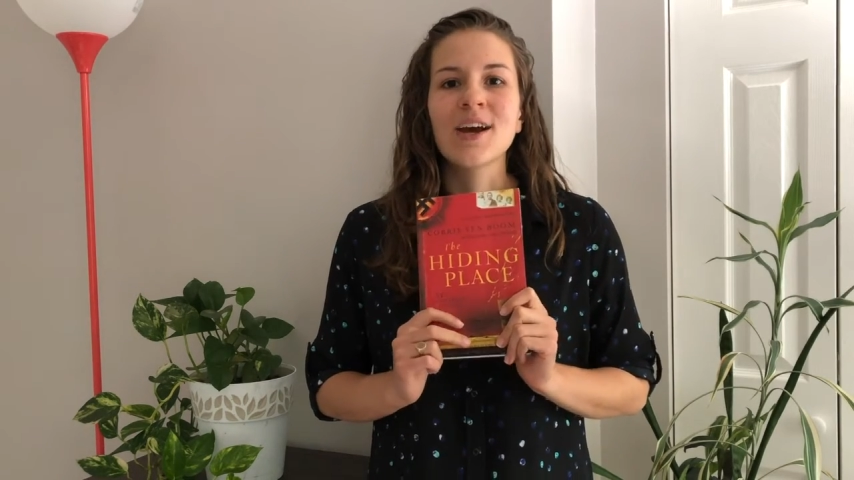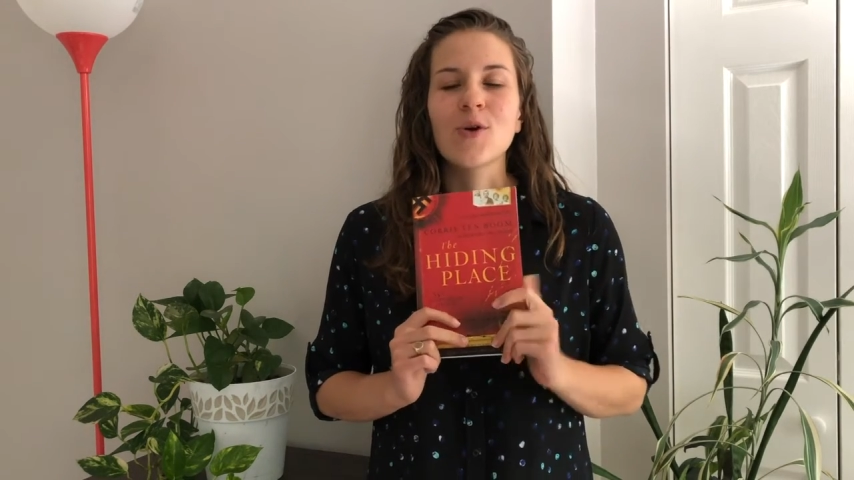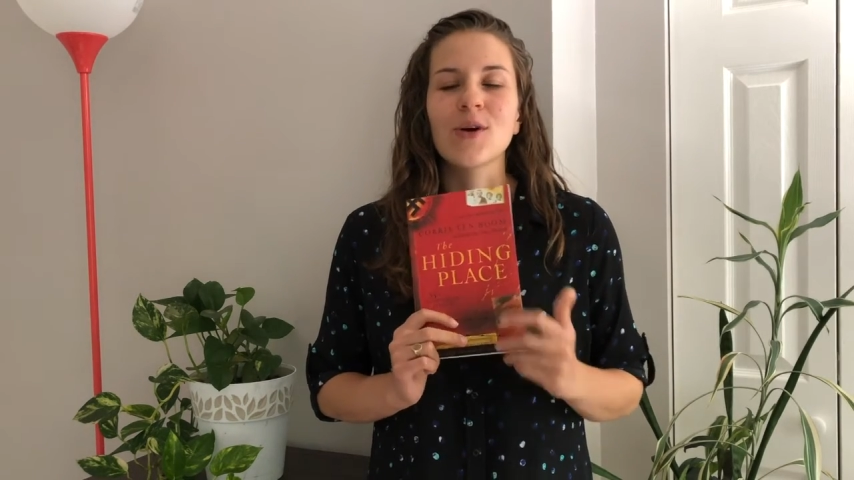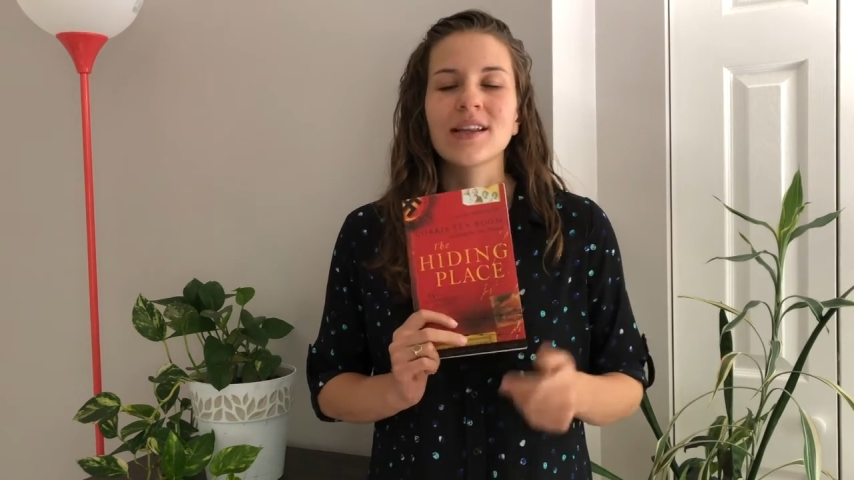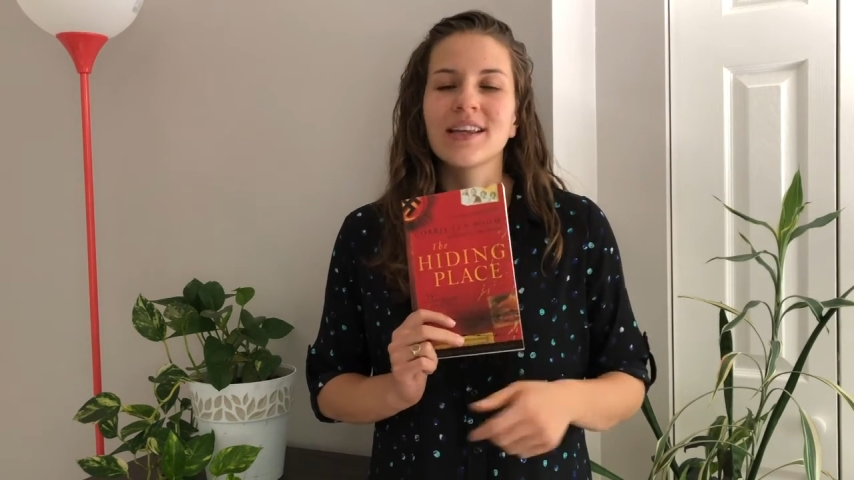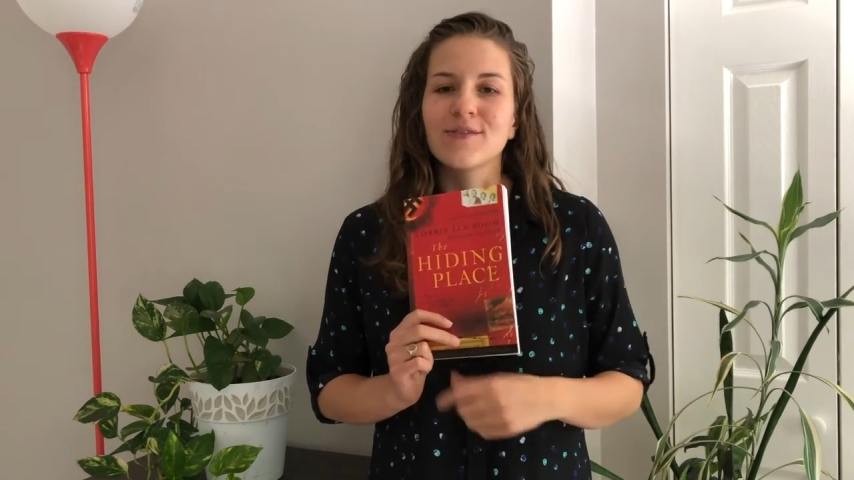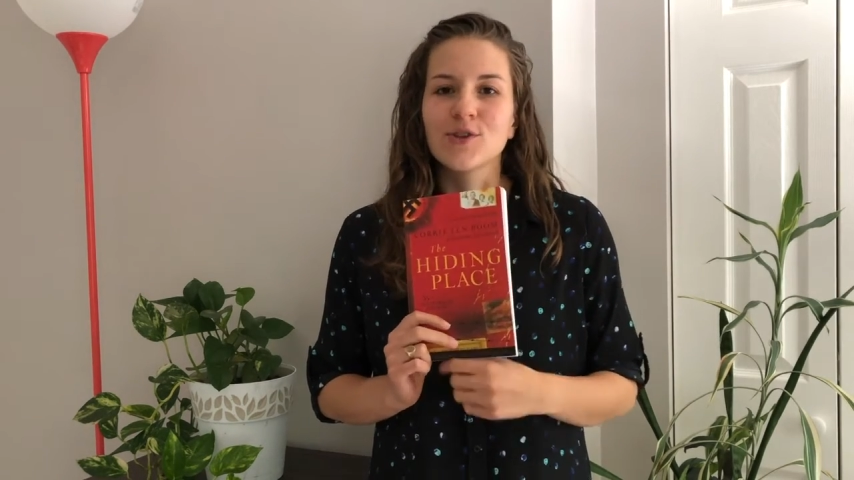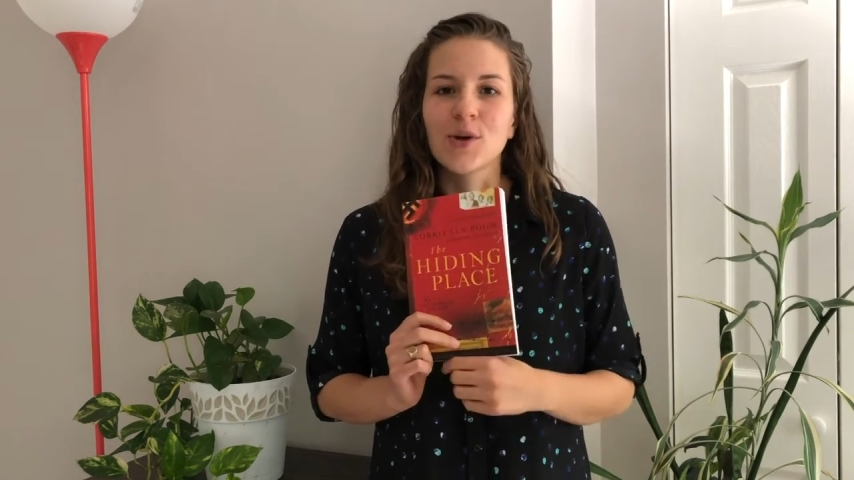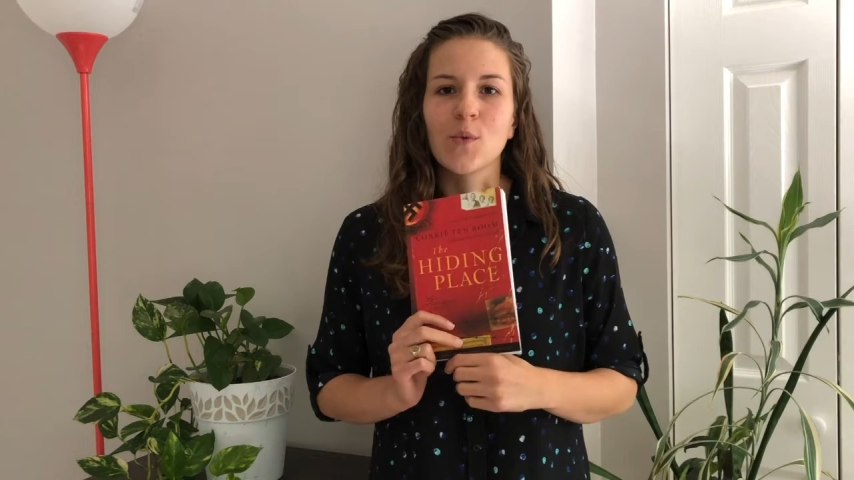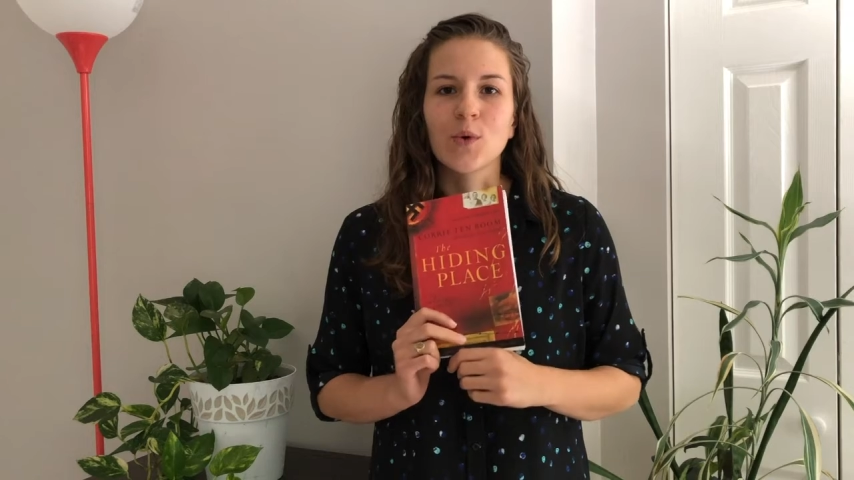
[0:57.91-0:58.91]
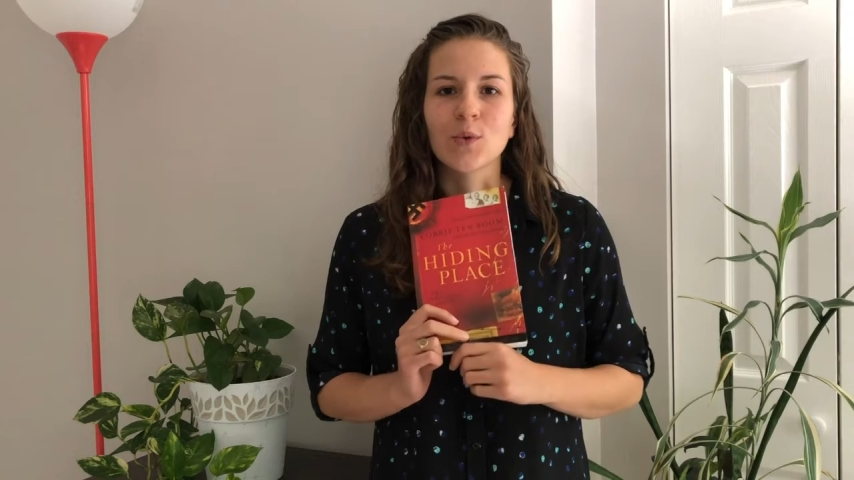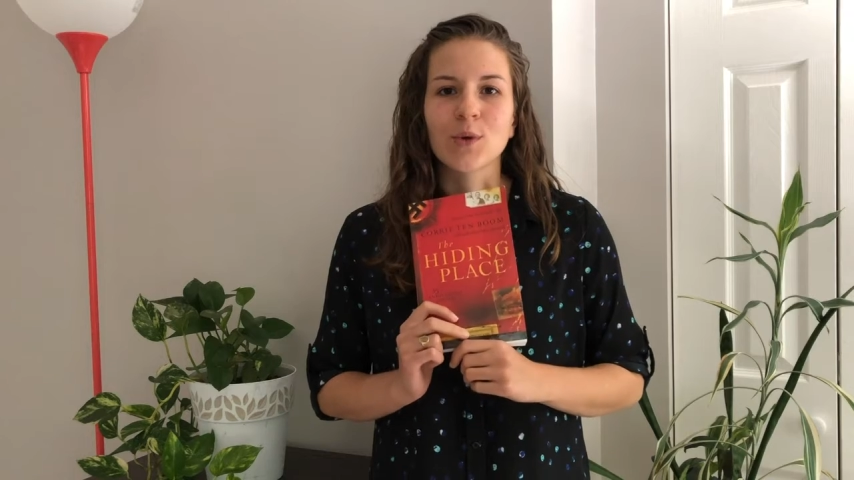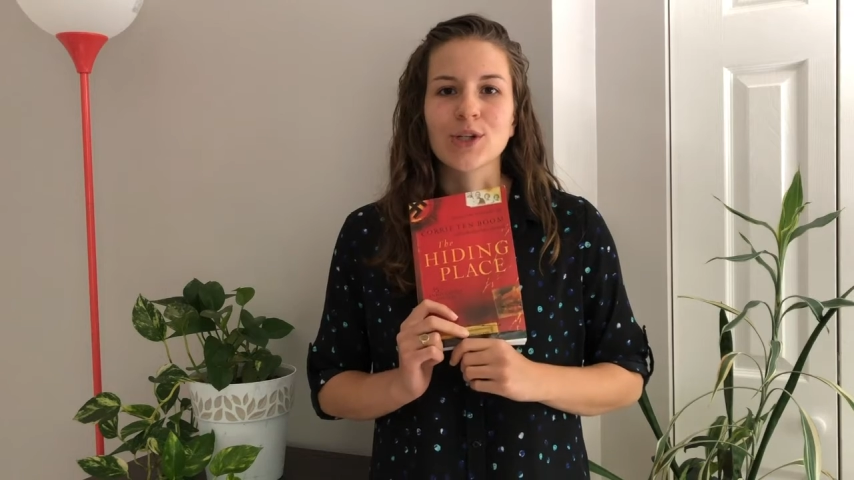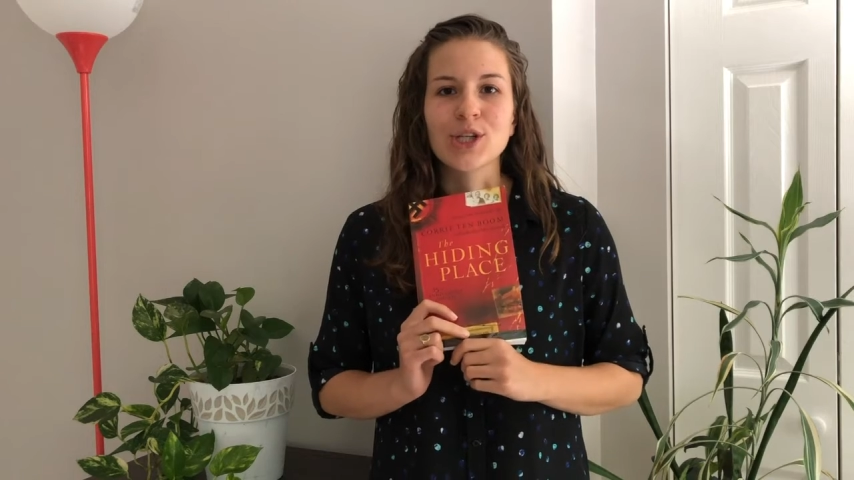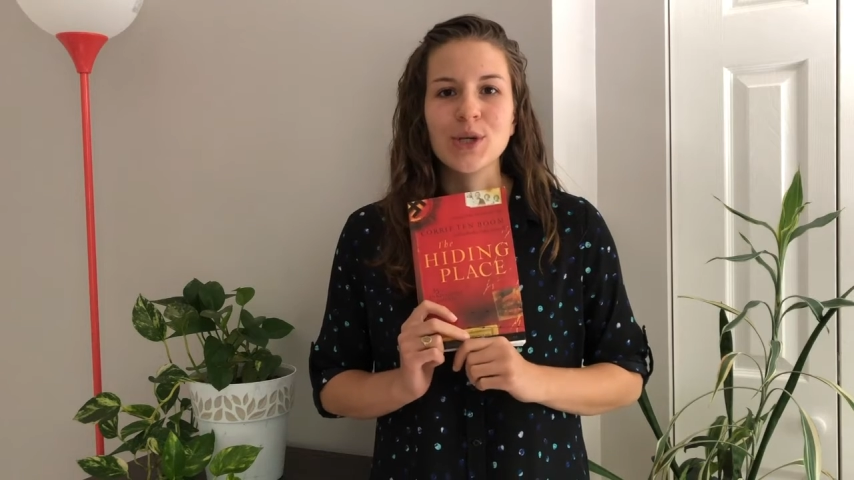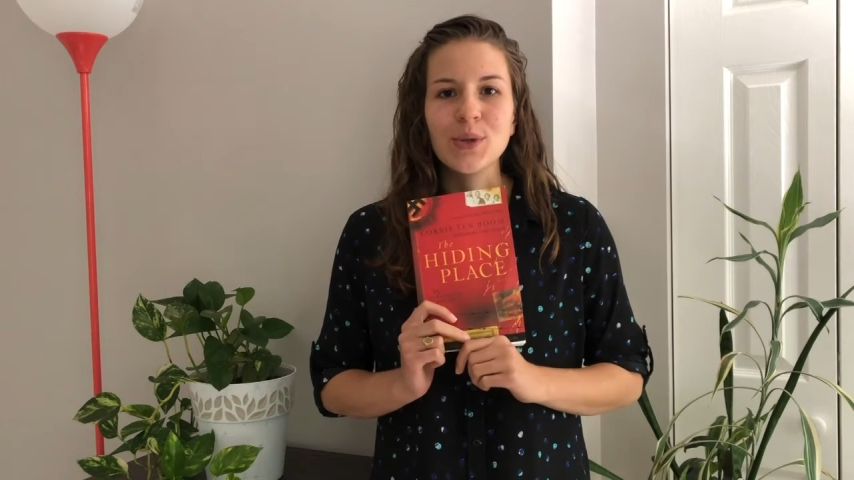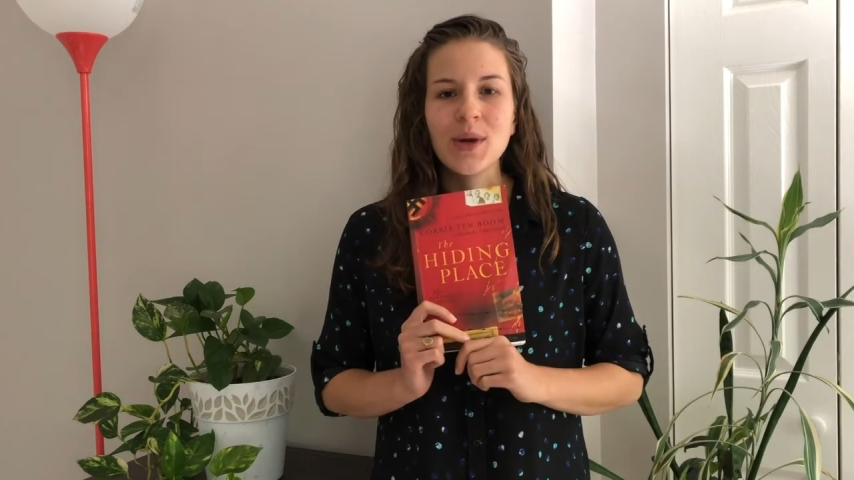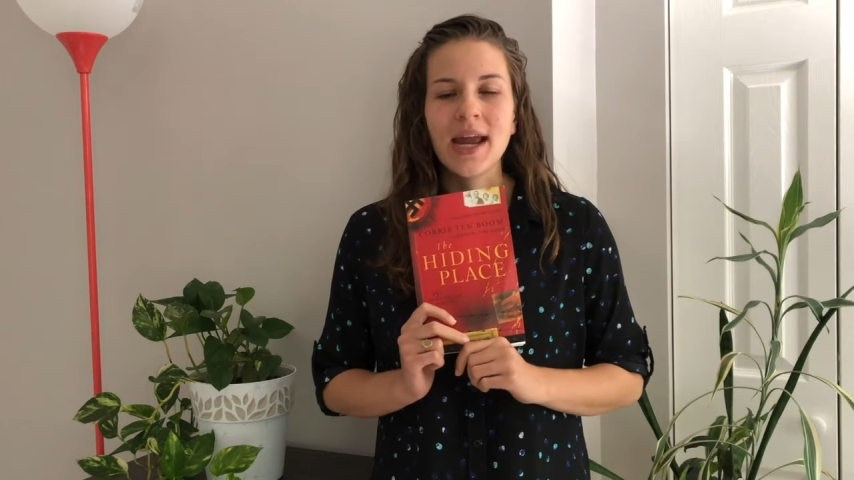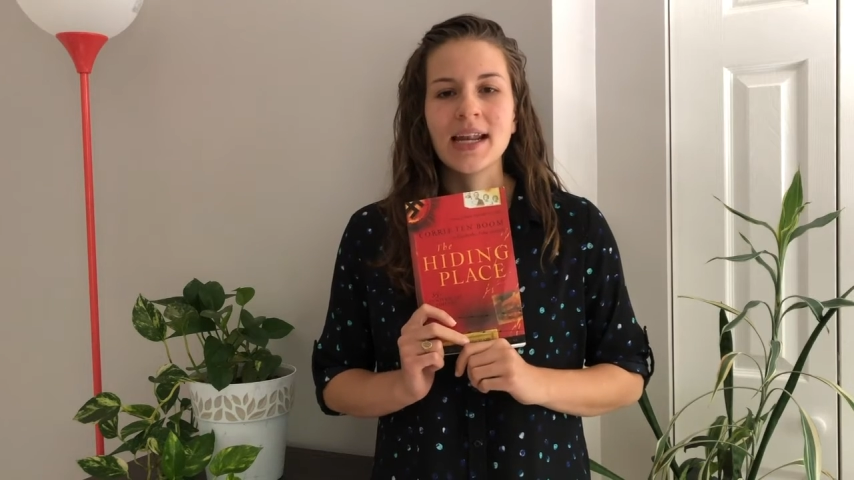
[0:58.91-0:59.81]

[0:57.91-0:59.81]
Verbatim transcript: Corrie lived during World War II